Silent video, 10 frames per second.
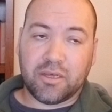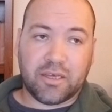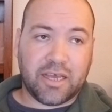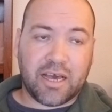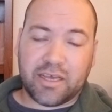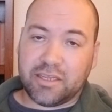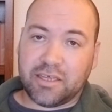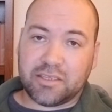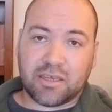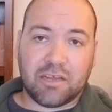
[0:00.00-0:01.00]
Yeah,
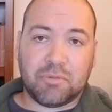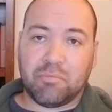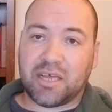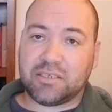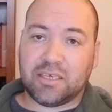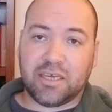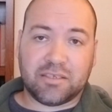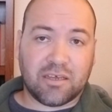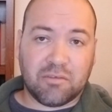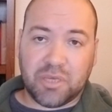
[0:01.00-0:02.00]
it's going to be messy. It's
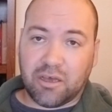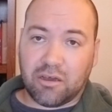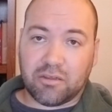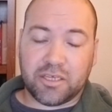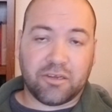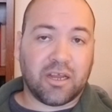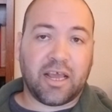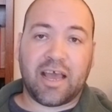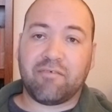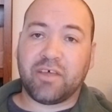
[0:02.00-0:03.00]
going to be ugly. You're going to
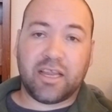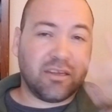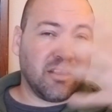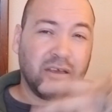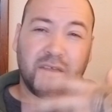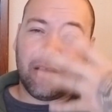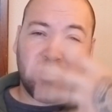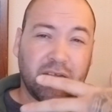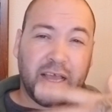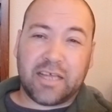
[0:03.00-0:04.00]
have that
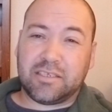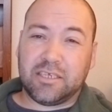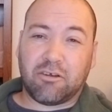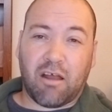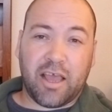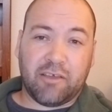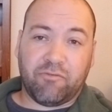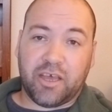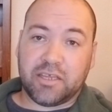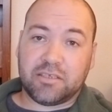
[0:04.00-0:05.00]
nasty crying
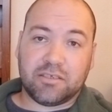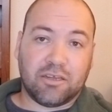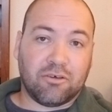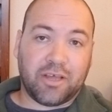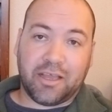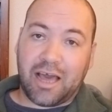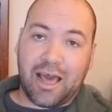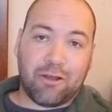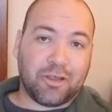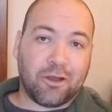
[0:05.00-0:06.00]
face. Like,
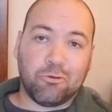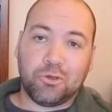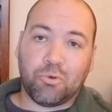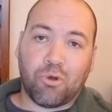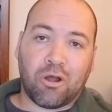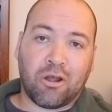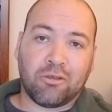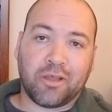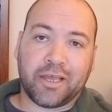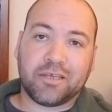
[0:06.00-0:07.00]
I don't care who you are.
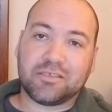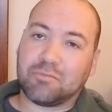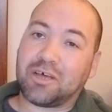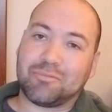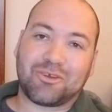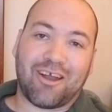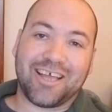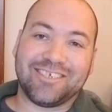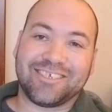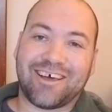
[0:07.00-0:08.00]
Like, sometimes crying
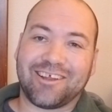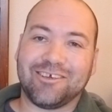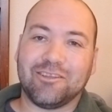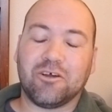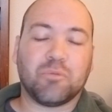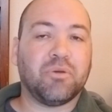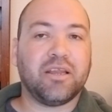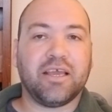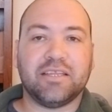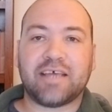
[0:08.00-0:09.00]
is just not a good look, but
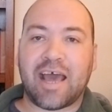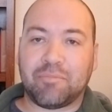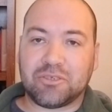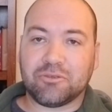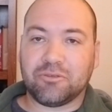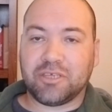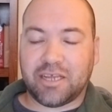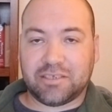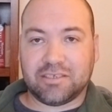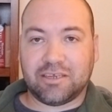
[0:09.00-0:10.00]
it's absolutely
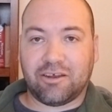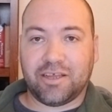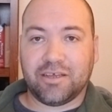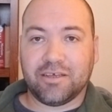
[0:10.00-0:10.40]
necessary.